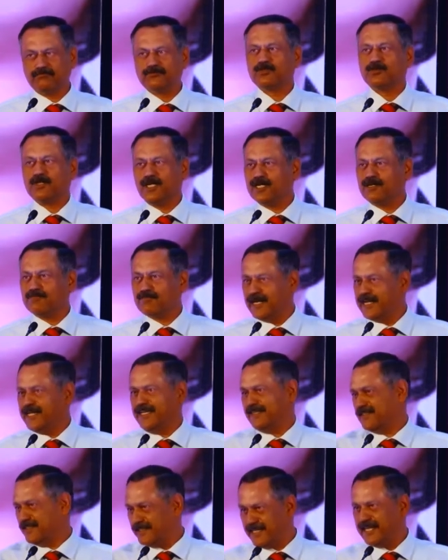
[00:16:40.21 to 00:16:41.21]
to earn money,
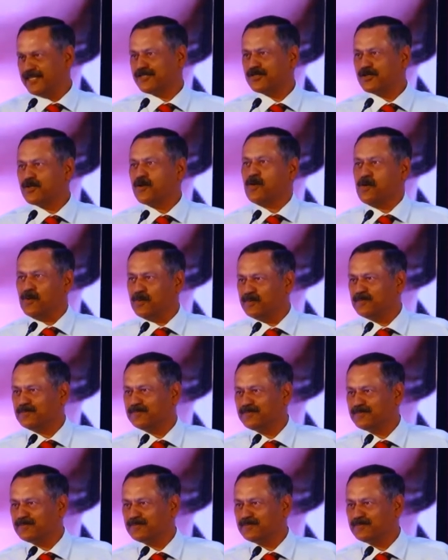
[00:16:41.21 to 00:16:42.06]
yes or no?